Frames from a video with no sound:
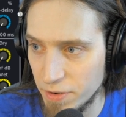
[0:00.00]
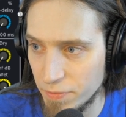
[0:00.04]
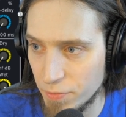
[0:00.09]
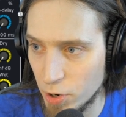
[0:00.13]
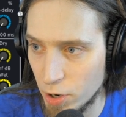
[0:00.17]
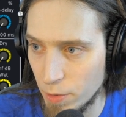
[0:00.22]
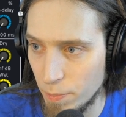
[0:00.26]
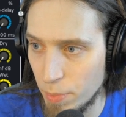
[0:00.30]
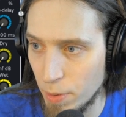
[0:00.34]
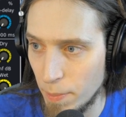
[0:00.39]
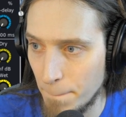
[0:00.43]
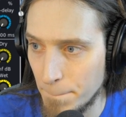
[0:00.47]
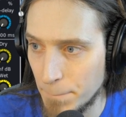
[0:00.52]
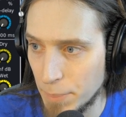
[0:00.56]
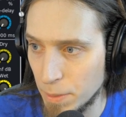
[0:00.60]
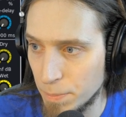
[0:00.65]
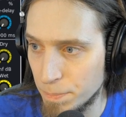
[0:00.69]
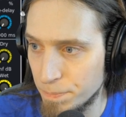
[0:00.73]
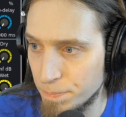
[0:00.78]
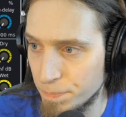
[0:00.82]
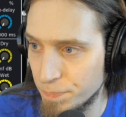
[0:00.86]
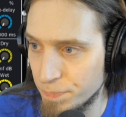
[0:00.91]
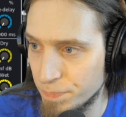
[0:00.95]
reverb.
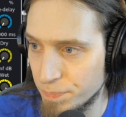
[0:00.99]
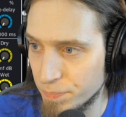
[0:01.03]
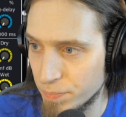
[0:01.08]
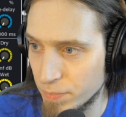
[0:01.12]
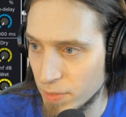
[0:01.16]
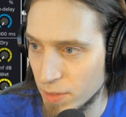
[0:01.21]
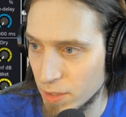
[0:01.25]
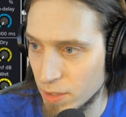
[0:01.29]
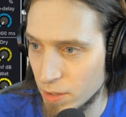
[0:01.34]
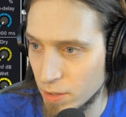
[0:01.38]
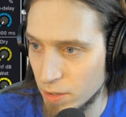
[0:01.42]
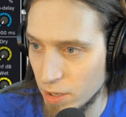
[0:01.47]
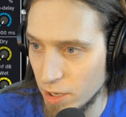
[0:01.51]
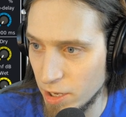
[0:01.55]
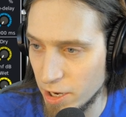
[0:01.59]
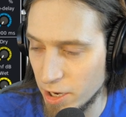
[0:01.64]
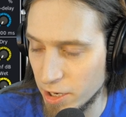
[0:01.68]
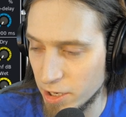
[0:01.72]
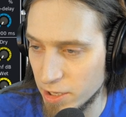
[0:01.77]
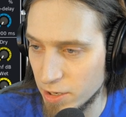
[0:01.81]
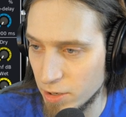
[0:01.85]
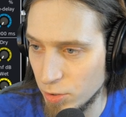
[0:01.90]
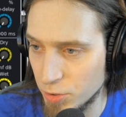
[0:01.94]

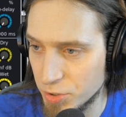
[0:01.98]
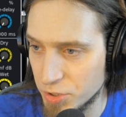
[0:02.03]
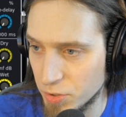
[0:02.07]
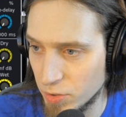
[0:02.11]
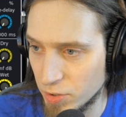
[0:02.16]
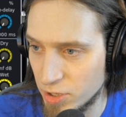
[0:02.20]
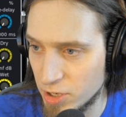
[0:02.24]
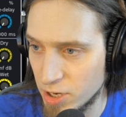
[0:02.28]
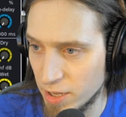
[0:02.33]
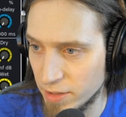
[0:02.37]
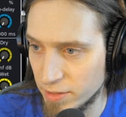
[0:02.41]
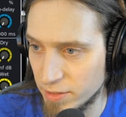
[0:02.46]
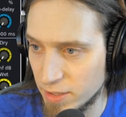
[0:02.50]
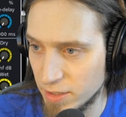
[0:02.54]
And I can also